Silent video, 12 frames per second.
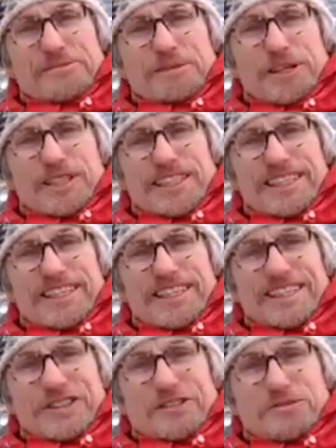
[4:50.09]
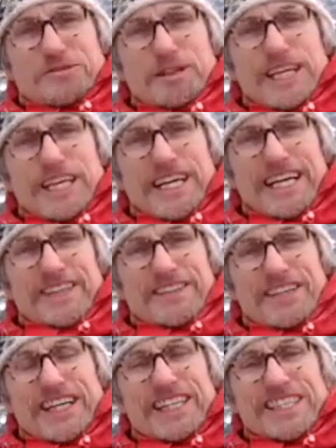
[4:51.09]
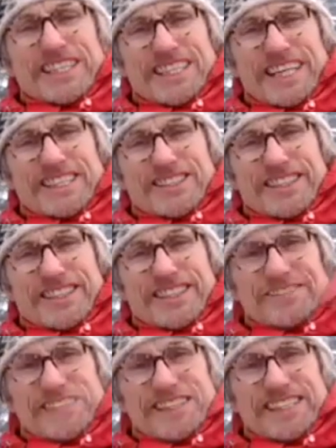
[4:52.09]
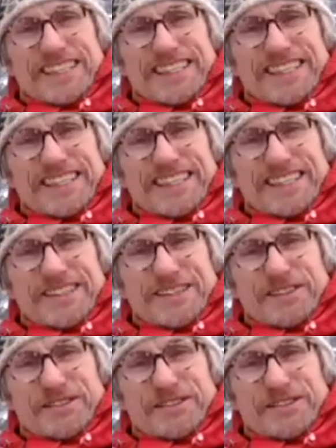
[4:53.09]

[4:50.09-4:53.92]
but uh, just to be here in the nature, uh, you know,